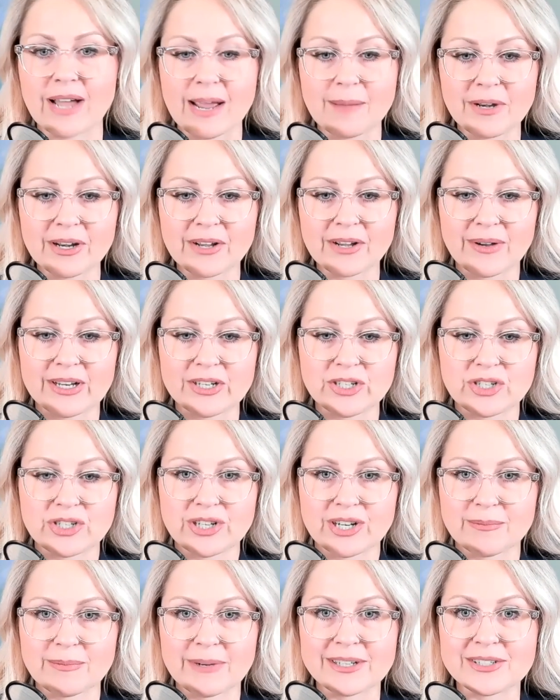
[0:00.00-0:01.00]
I'm going to go ahead and
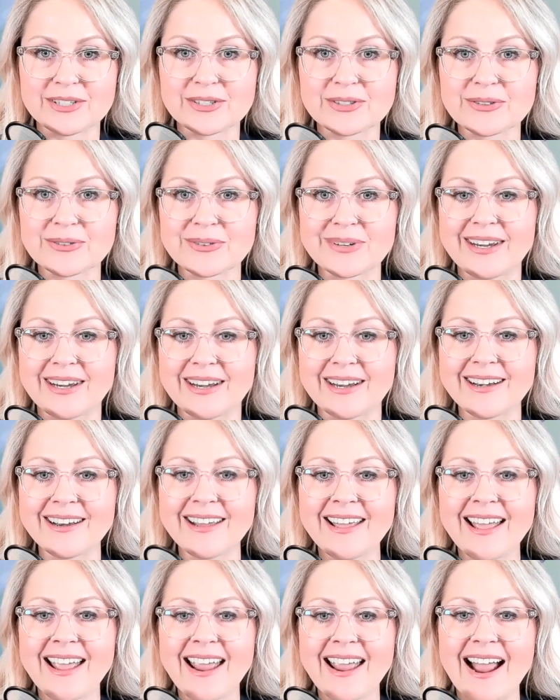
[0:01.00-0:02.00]
share my screen,
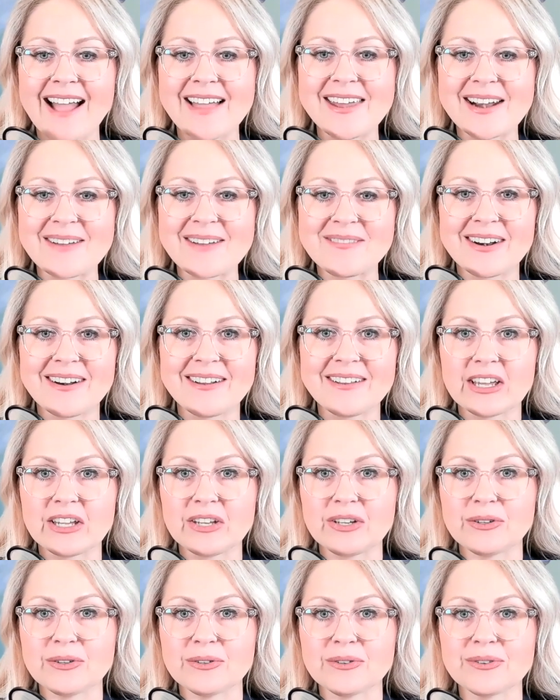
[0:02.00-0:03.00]
and I'm going to let
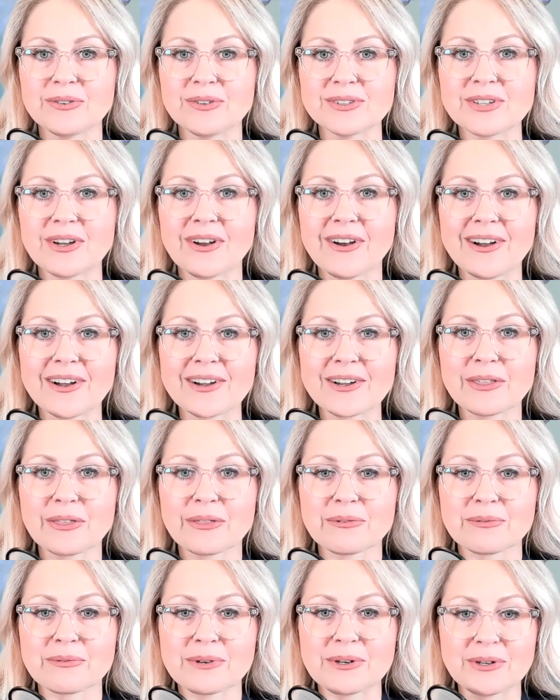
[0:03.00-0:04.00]
you talk
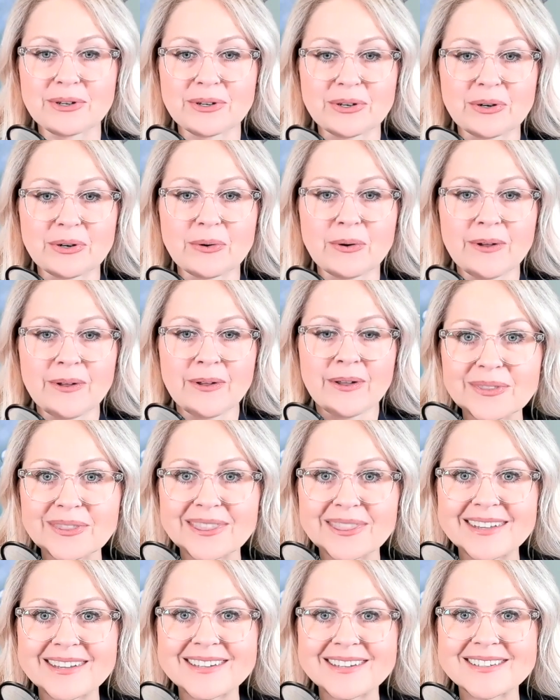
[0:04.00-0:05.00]
through
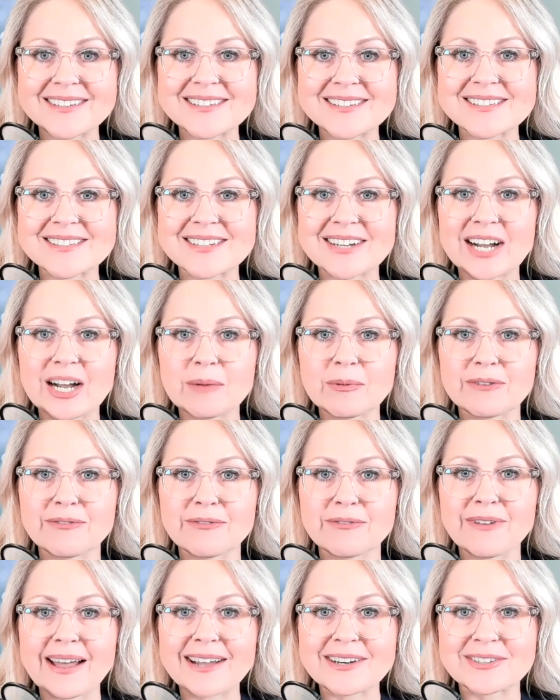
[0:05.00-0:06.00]
these common
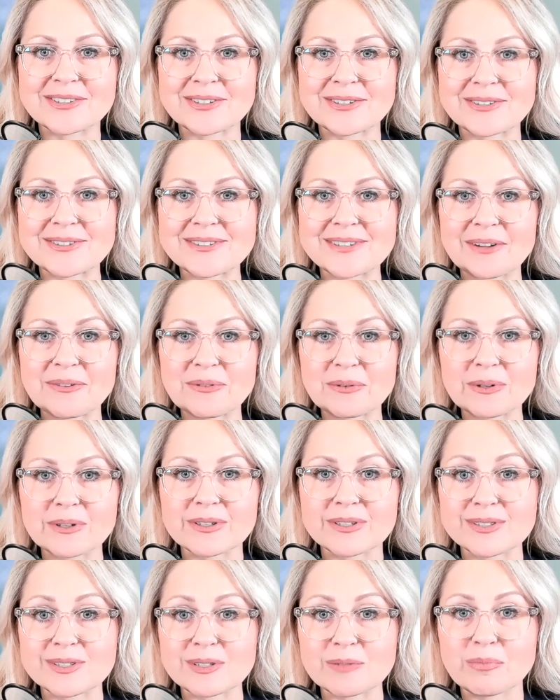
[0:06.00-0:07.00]
factors that
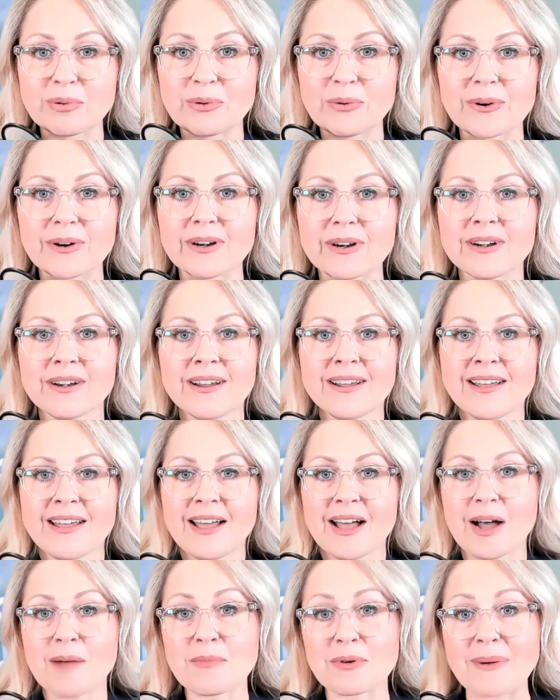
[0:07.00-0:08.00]
really support
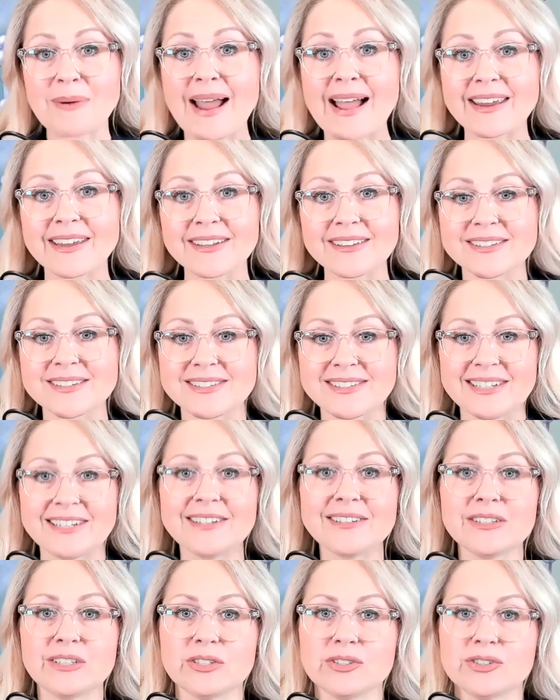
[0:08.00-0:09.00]
a miraculous
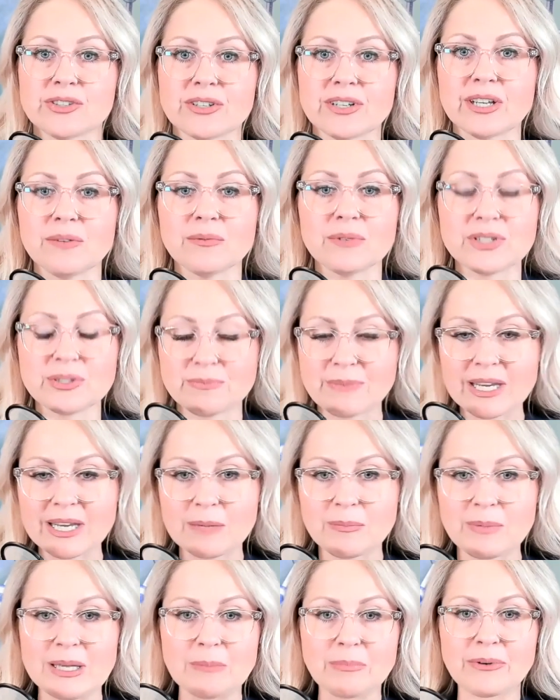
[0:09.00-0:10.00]
healing journey, which
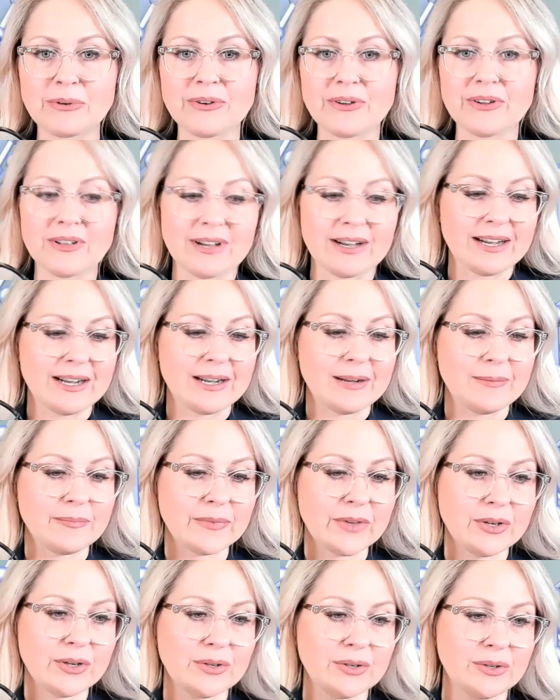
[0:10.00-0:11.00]
many people um,
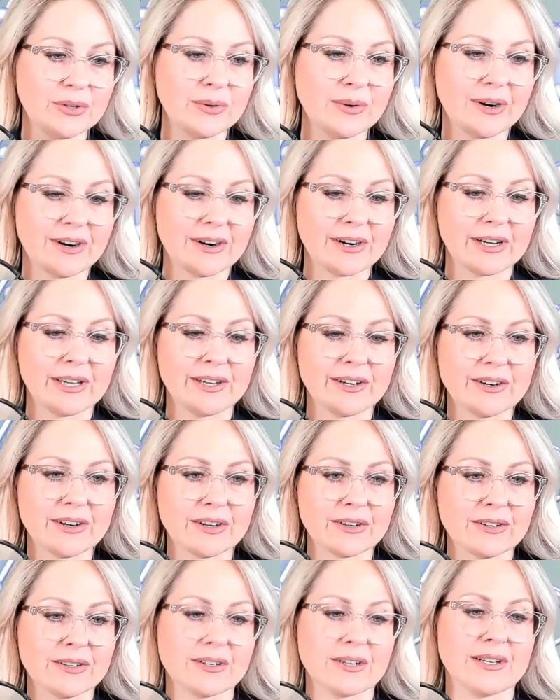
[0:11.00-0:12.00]
who are in
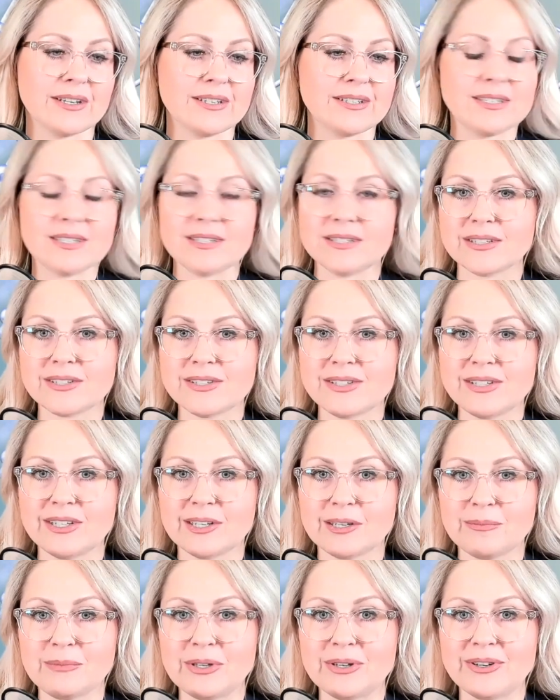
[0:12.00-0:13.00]
our uh, C sixty
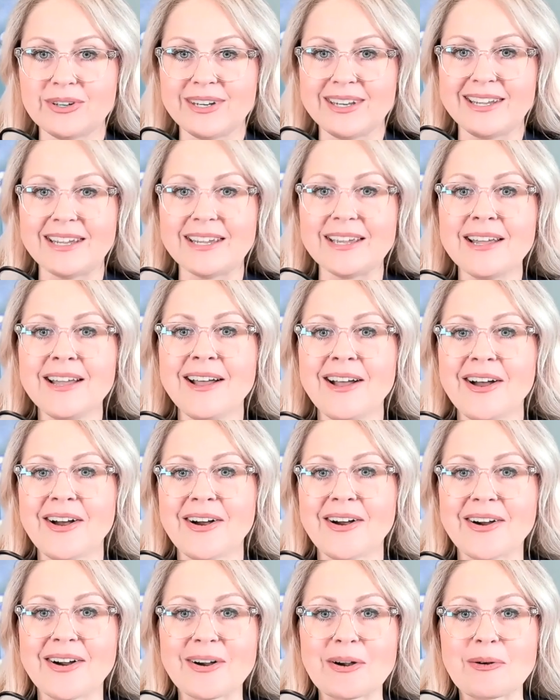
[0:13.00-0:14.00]
community
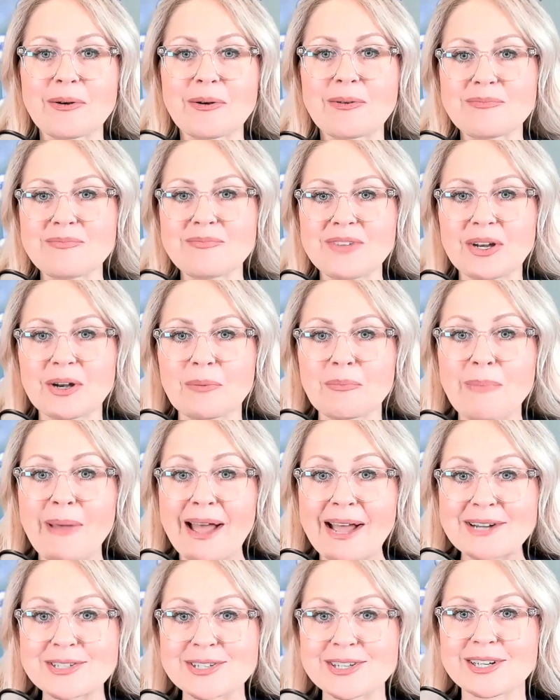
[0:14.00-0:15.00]
are, you know,
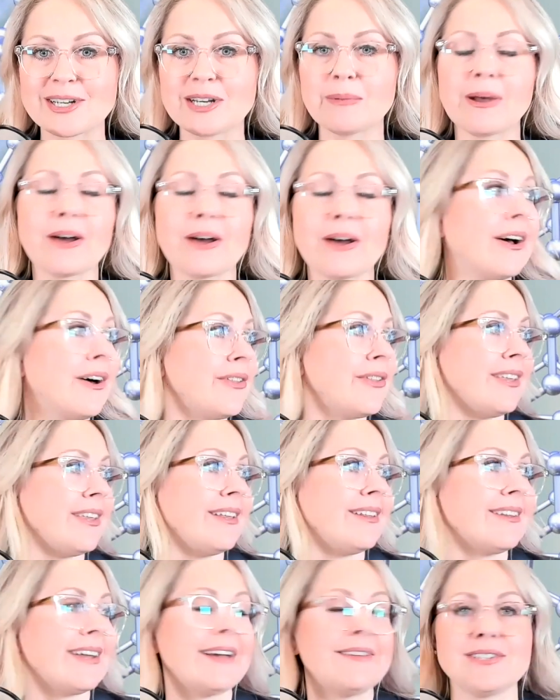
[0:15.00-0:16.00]
passionate about
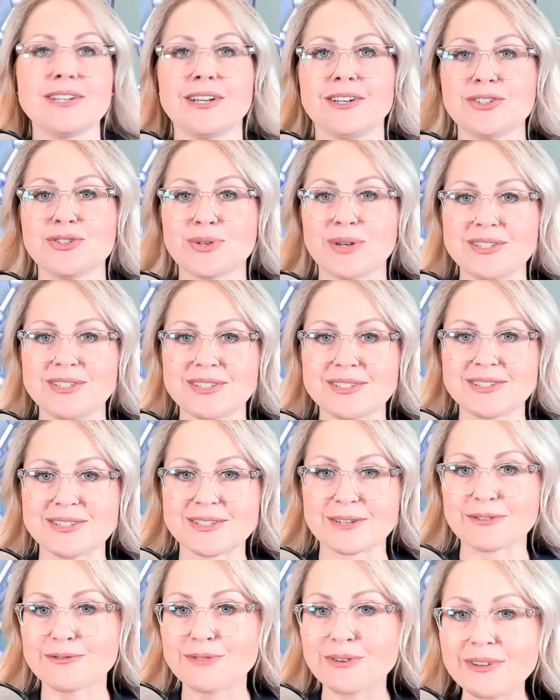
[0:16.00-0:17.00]
healthy lifestyle choices.
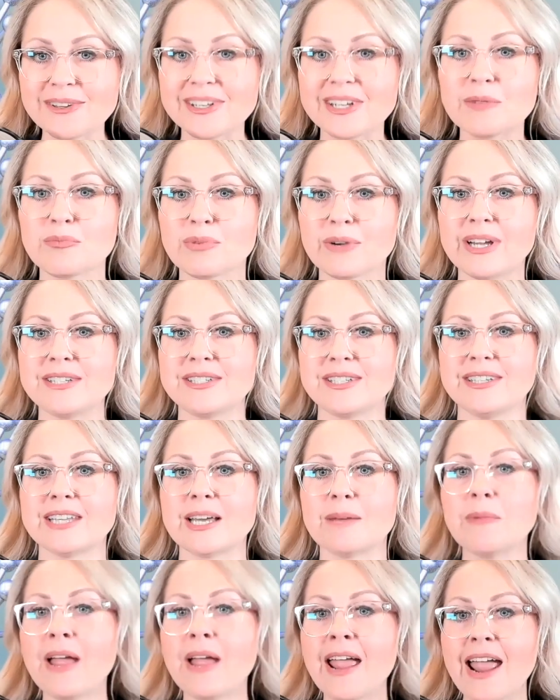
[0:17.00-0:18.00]
They're fully embracing
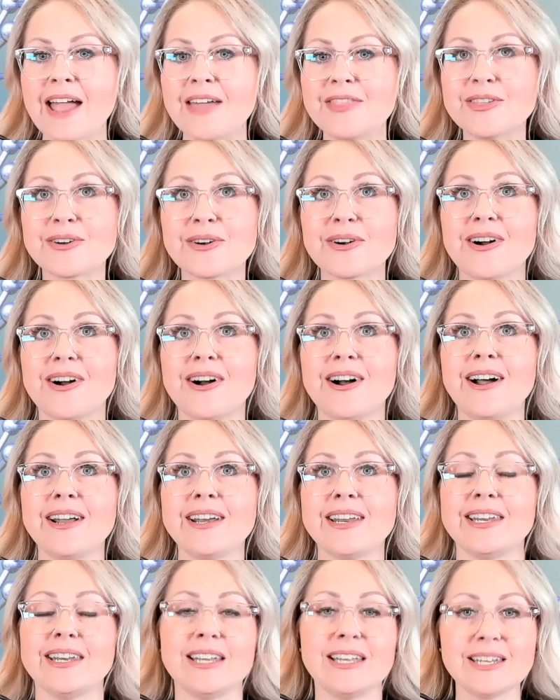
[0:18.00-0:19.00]
them, and they're
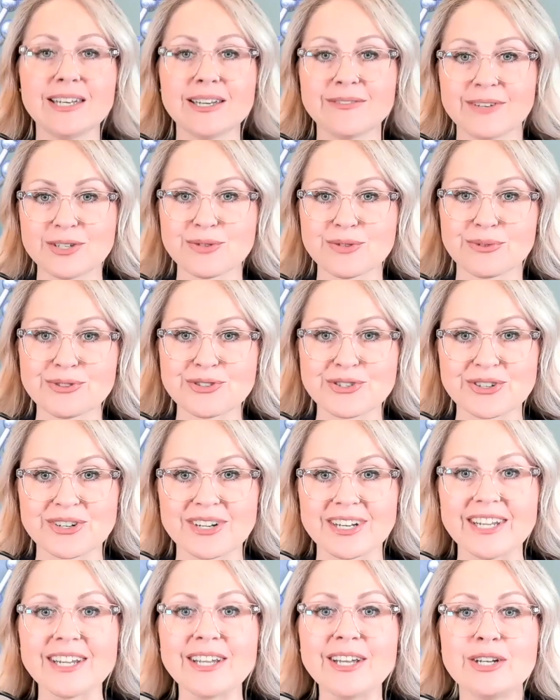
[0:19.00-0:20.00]
on an individual
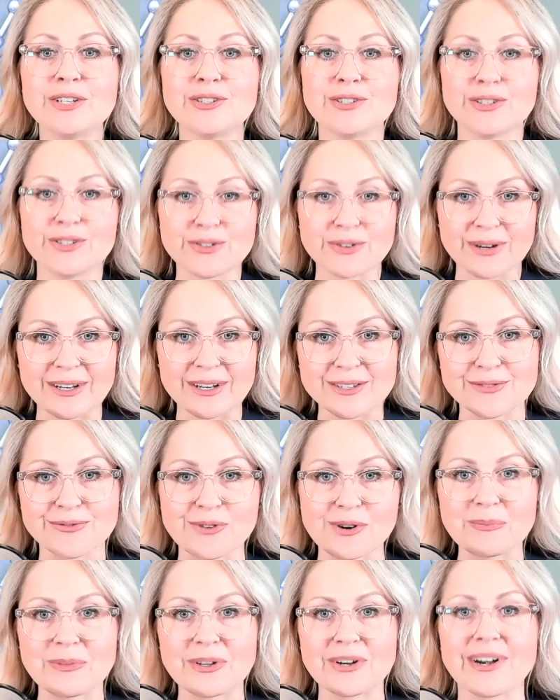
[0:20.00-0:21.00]
journey to
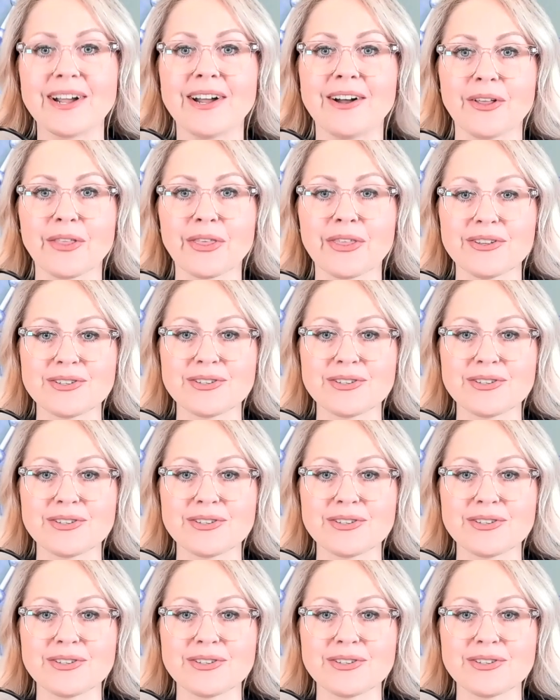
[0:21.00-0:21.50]
transform their health.